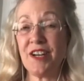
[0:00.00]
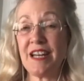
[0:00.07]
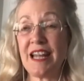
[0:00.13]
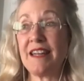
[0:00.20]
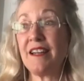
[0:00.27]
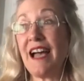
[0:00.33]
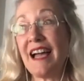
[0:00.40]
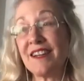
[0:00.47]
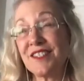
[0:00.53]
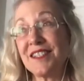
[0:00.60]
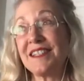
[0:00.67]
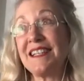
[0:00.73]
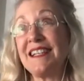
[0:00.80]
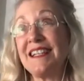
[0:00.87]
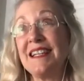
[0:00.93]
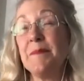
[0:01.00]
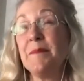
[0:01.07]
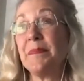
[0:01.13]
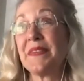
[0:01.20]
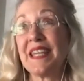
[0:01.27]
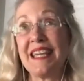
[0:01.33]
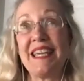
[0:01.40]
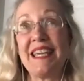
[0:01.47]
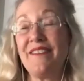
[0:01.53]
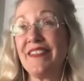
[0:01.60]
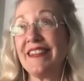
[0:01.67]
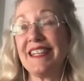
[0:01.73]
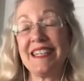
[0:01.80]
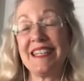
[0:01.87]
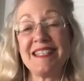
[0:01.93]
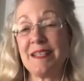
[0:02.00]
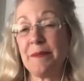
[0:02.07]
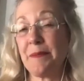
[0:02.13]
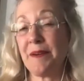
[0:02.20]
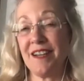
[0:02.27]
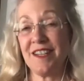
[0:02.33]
And actually, even the easy pie